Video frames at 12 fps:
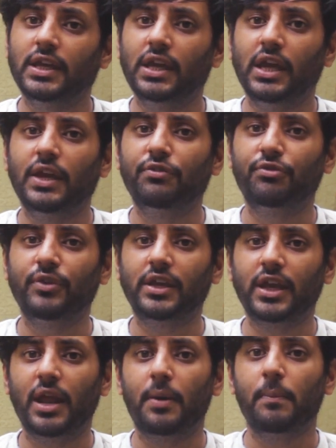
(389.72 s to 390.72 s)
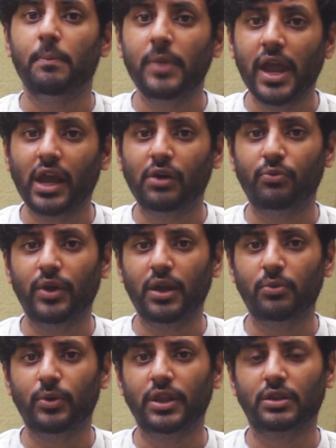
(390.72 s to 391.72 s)
See if we can make
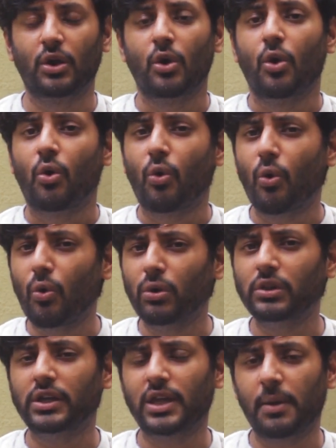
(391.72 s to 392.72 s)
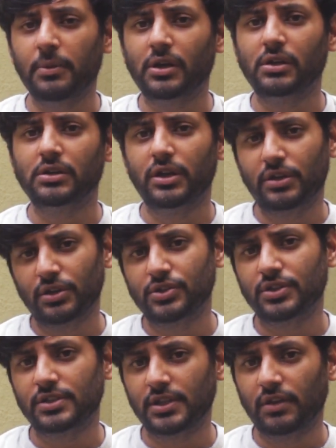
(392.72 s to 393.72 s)
way with all the chemical
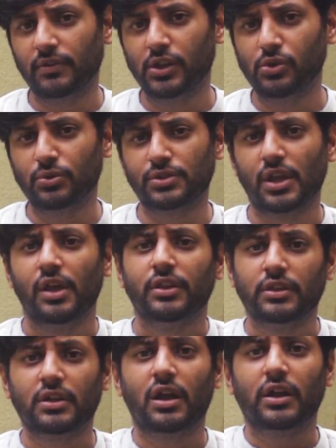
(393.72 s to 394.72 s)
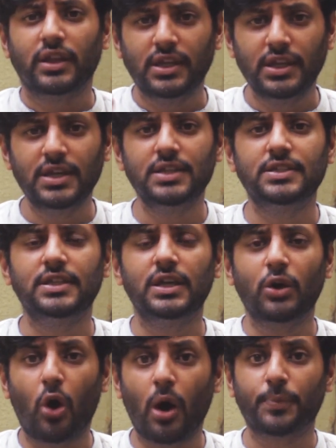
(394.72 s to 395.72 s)
detergents that we use. There are
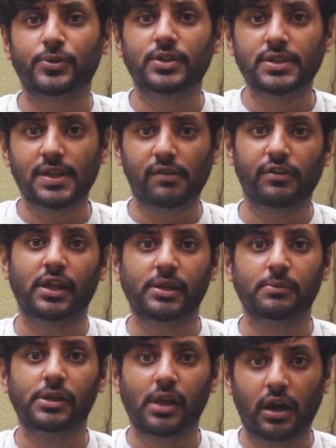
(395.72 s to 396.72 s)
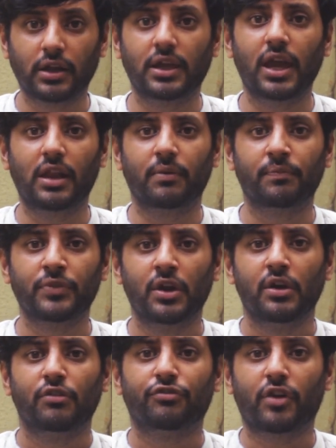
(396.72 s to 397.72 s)
easy options available again,
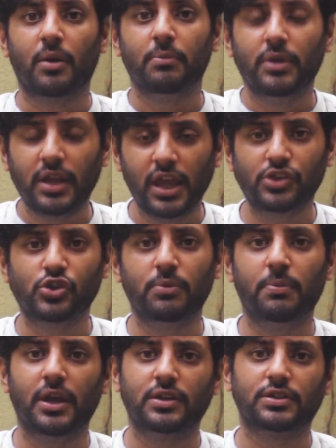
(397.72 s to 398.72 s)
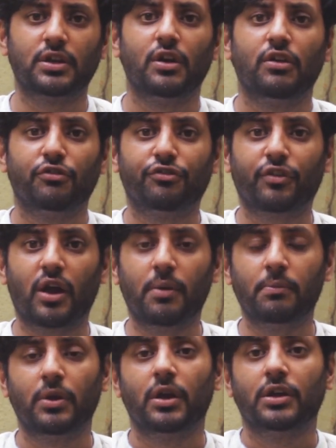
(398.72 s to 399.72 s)
from nature-based,
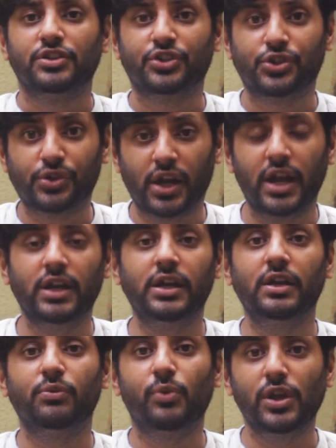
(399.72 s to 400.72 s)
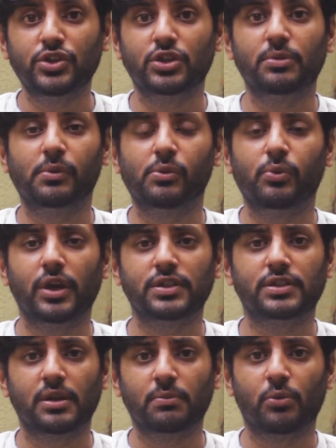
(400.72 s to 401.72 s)
from shredded vegetable
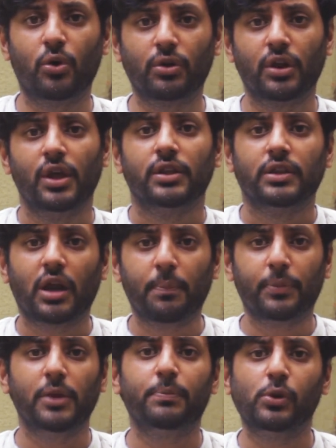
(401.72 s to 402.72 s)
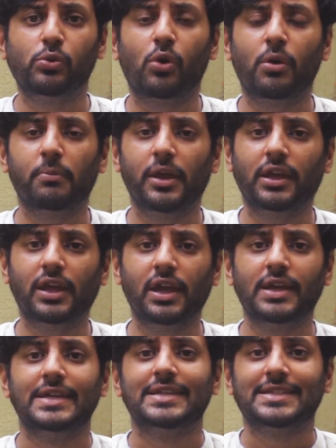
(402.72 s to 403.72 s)
waste and more. There are people who are
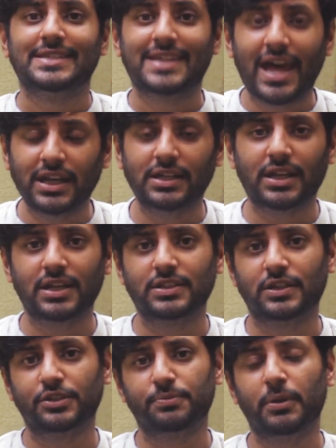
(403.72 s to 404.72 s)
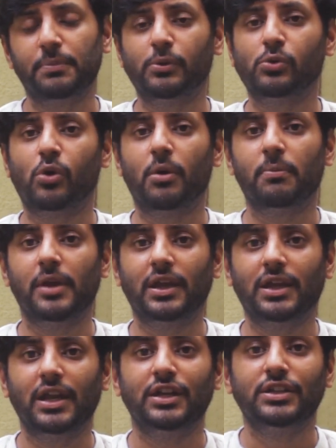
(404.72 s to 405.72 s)
making sanitizers, people who are
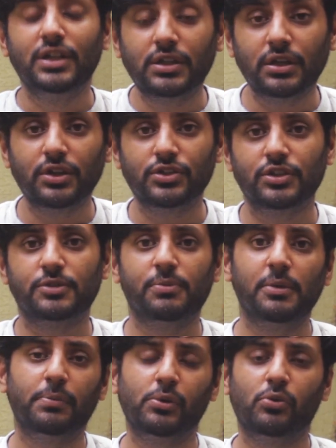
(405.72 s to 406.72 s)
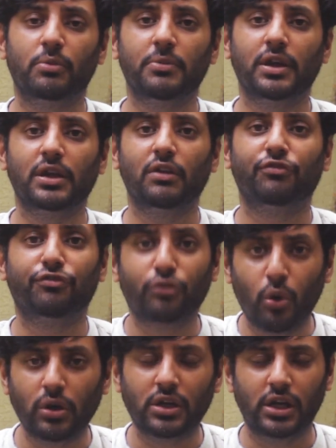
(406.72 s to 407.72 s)
making detergents, people who are
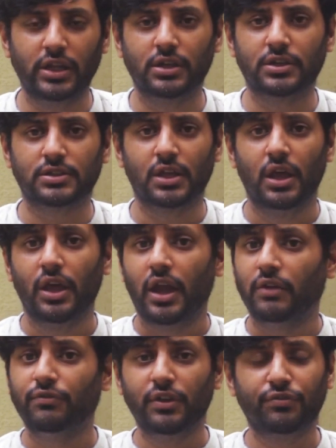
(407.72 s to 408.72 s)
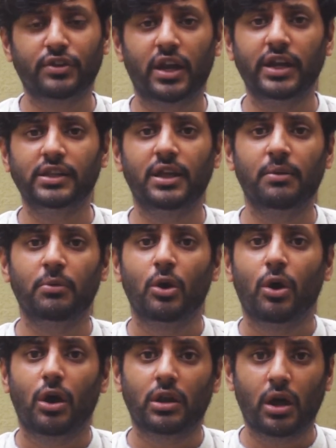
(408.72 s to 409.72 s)
making floor cleaners, and we've tried
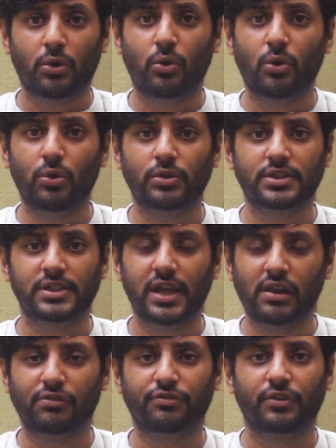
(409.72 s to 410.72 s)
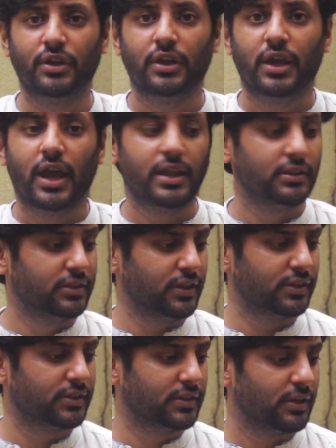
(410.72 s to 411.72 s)
them on our own self.
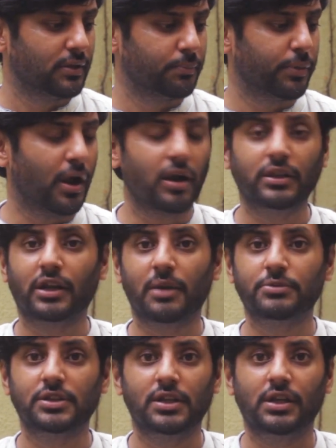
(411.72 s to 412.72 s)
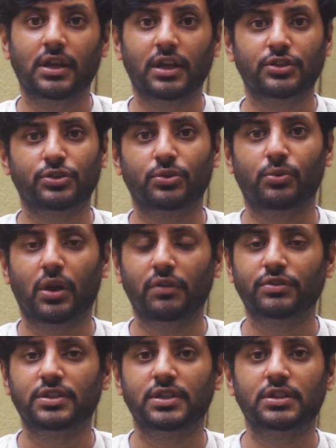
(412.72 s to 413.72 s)
And this plant that I'm sitting next to,
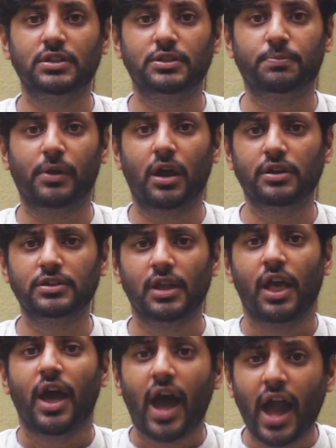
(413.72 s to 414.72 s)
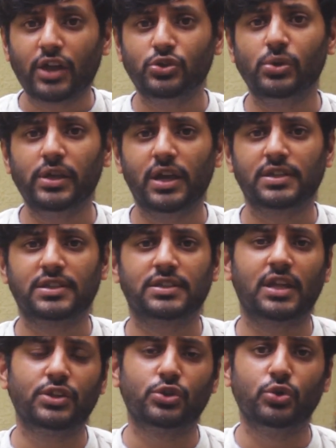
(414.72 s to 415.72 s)
one of the citrus plants, actually
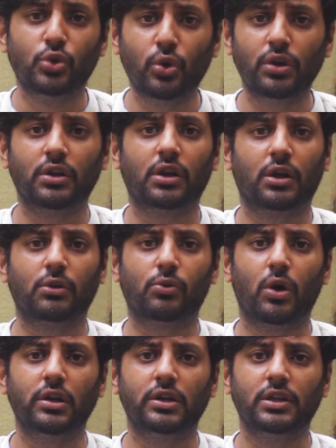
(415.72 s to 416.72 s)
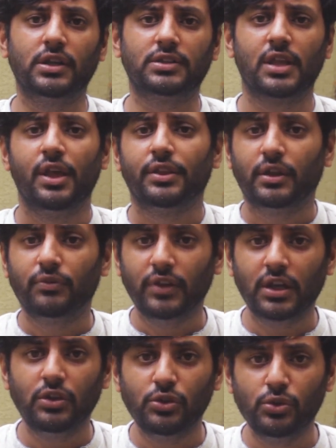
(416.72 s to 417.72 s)
has such good qualities
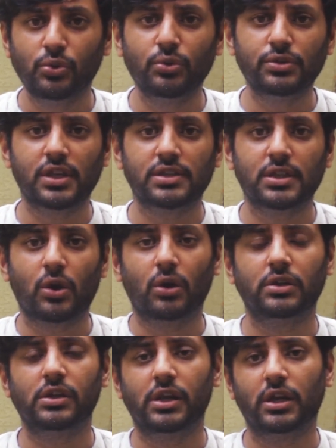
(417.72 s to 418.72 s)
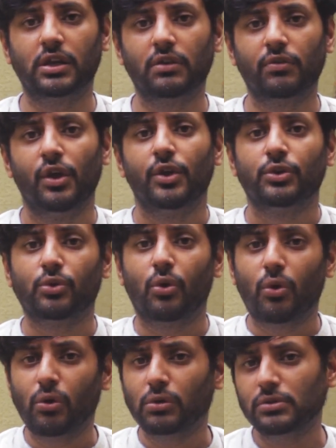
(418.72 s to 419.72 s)
that we can use as an alternative
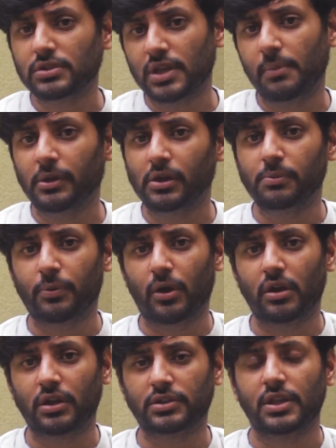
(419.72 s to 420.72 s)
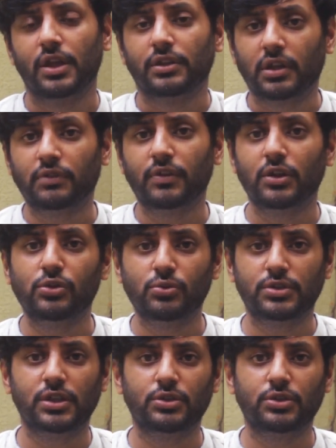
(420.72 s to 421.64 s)
to all those chemical products that we are